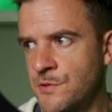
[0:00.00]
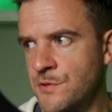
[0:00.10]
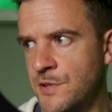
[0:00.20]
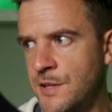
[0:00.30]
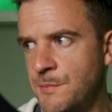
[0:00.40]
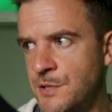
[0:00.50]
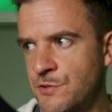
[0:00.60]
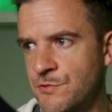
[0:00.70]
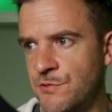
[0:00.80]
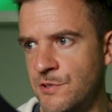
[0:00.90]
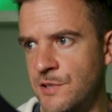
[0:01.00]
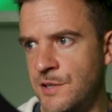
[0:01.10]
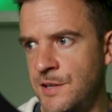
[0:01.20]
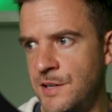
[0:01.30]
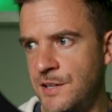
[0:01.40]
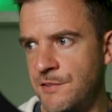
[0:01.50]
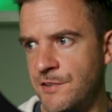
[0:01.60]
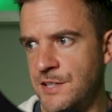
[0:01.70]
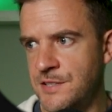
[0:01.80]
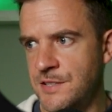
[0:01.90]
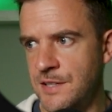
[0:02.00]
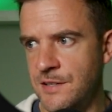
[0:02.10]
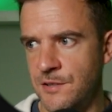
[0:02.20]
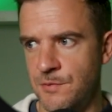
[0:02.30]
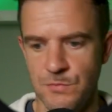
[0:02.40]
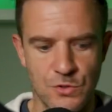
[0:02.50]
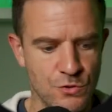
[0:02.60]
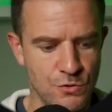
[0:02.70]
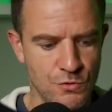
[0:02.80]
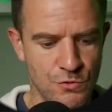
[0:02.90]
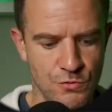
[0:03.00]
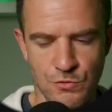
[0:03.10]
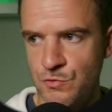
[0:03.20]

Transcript: So let me try if I set them to